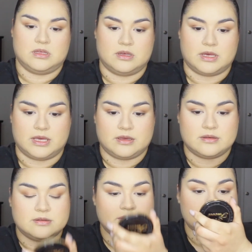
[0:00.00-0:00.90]
Okay,
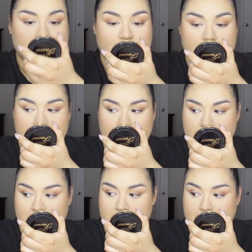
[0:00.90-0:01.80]

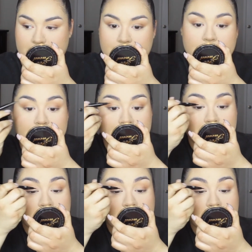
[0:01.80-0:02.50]
here we go.